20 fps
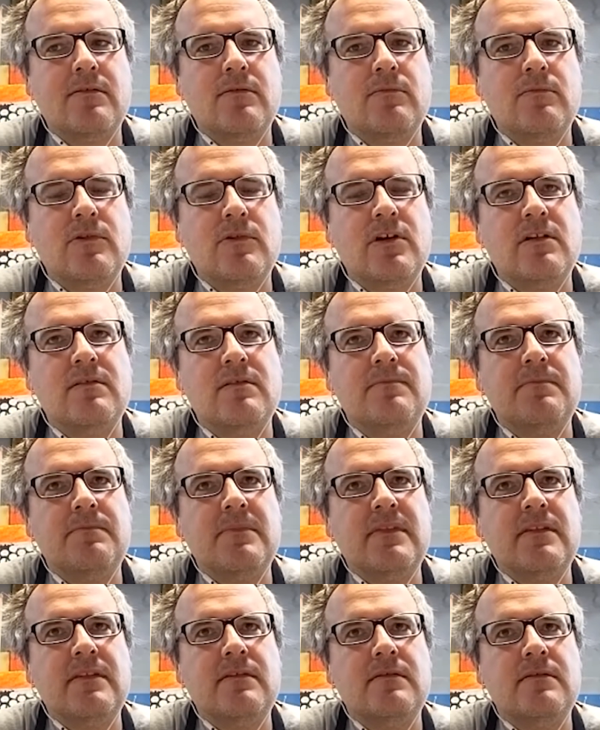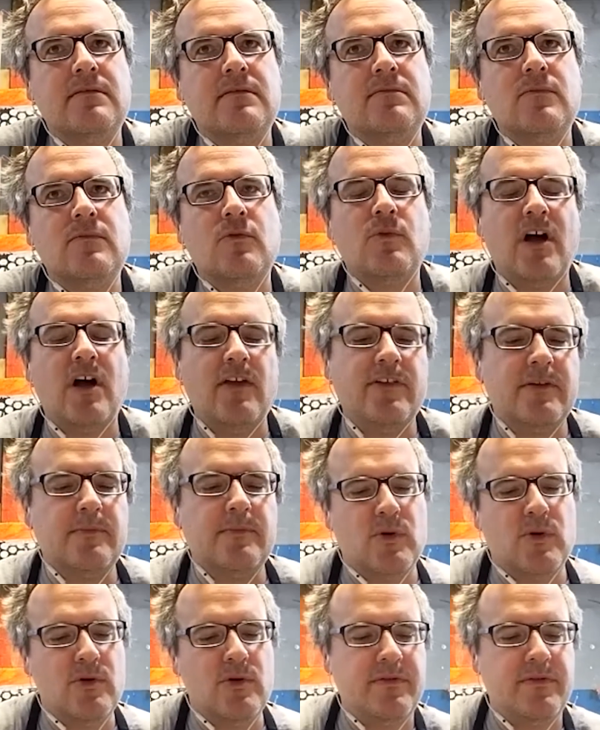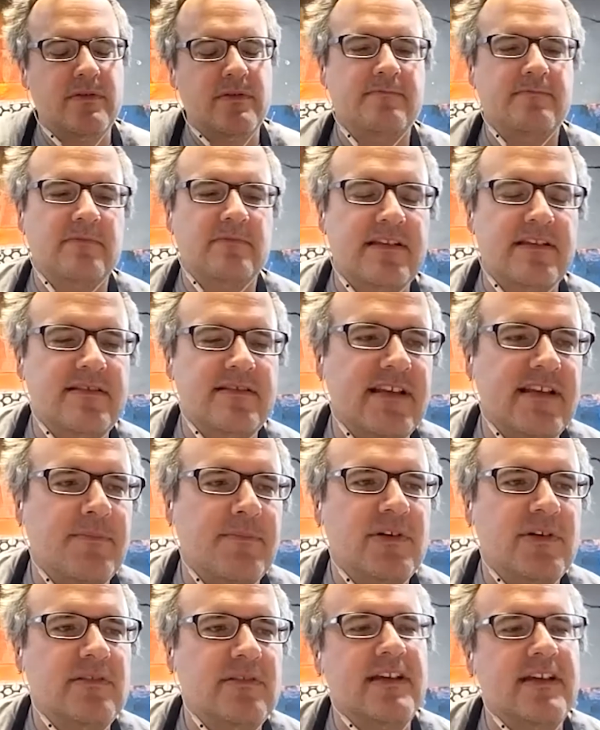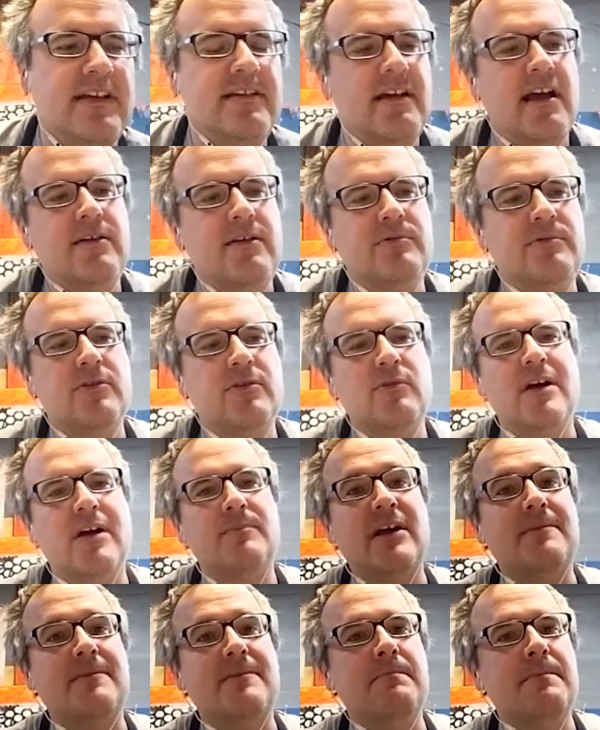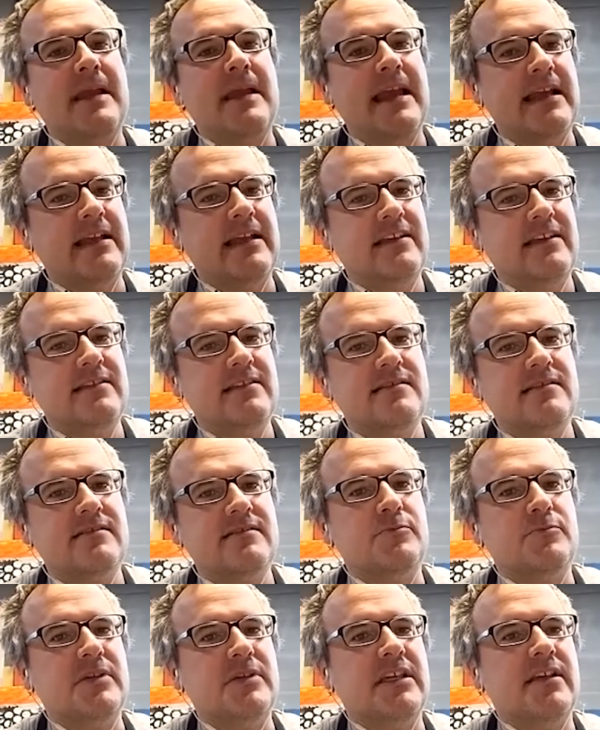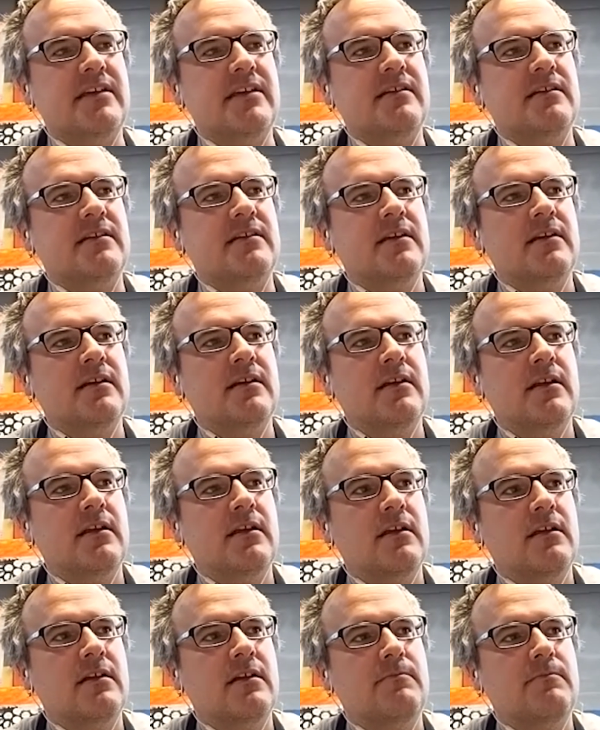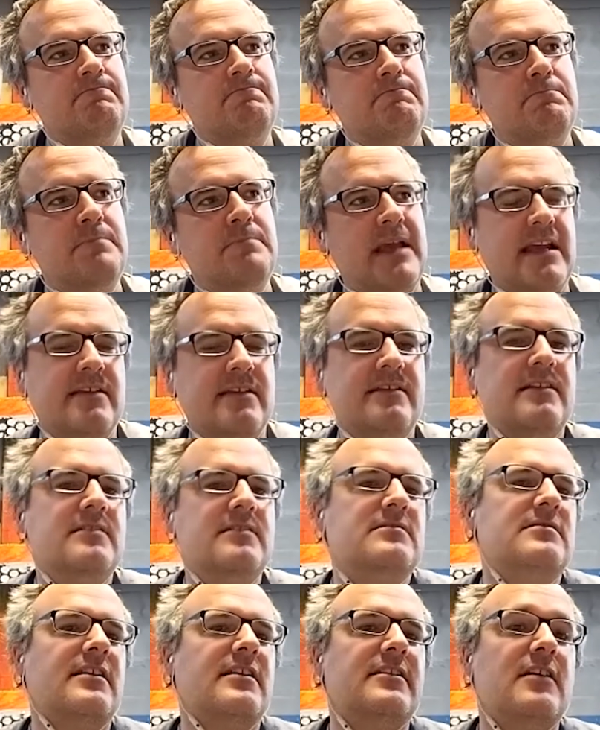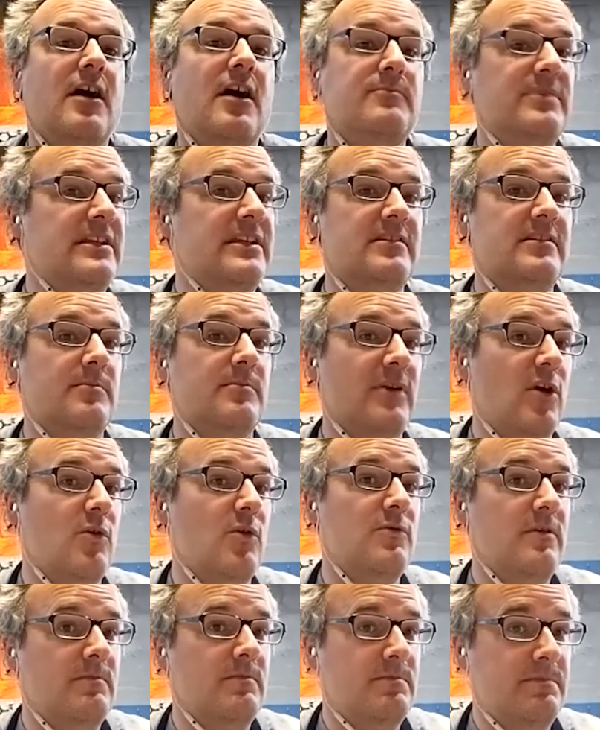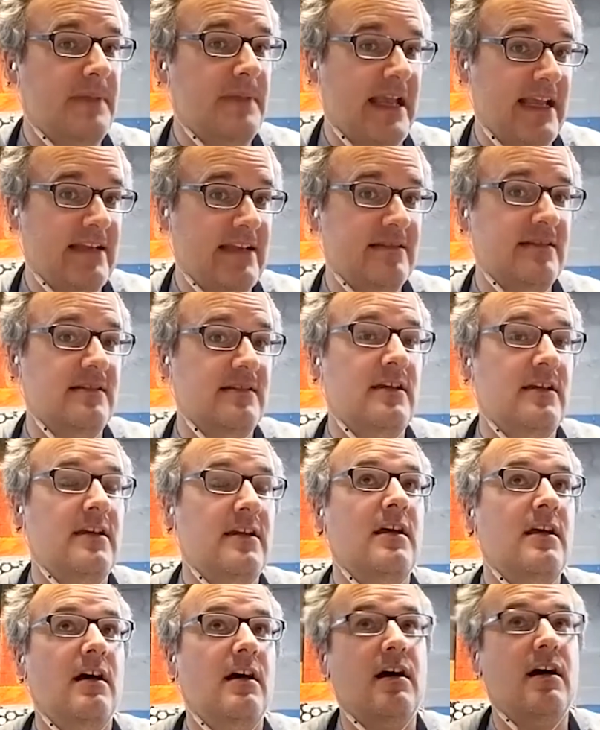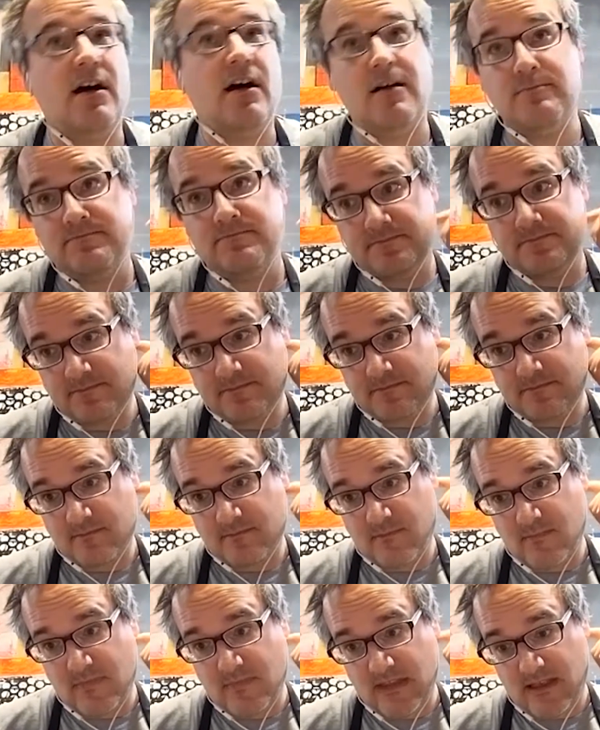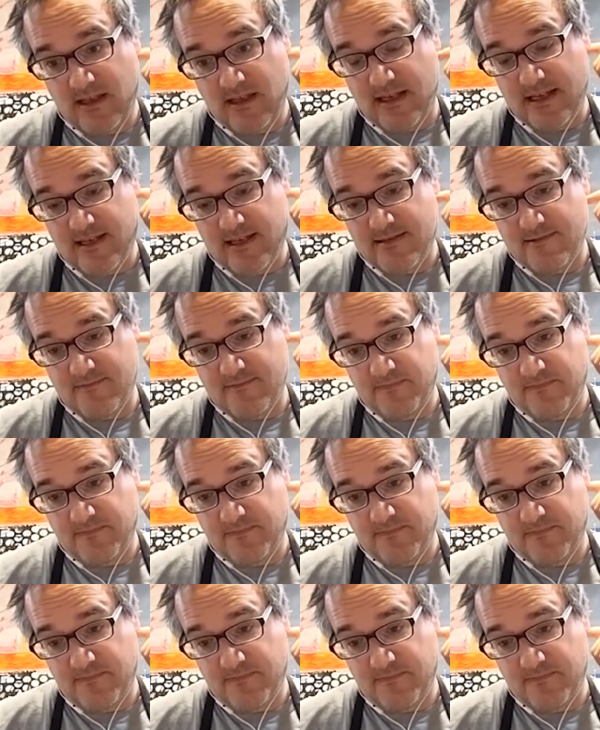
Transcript: Well, while they're both like separate, like I really want my paintings to be paintings, like being about paint. Mm-hmm. Um, and